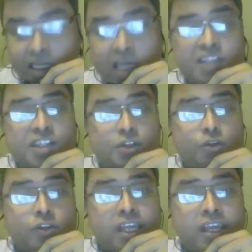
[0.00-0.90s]
is launching
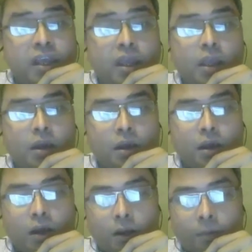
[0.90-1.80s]
today,
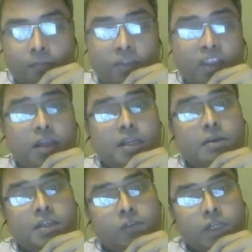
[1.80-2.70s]
then
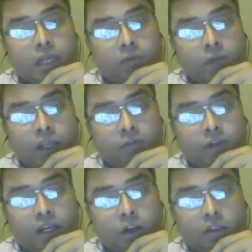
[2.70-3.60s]
it will have an
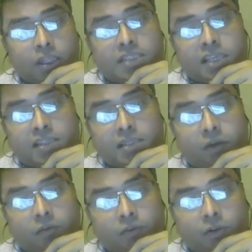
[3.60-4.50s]
effect on the sales
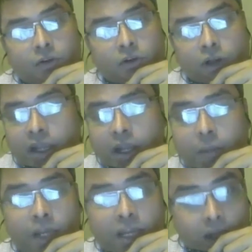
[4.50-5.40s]
of a
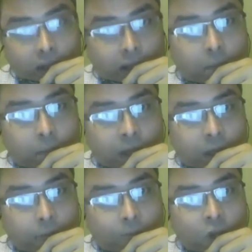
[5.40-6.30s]
company like
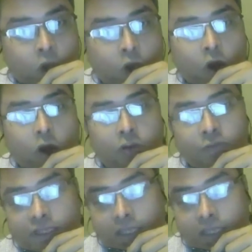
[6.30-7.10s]
MPA. Or if a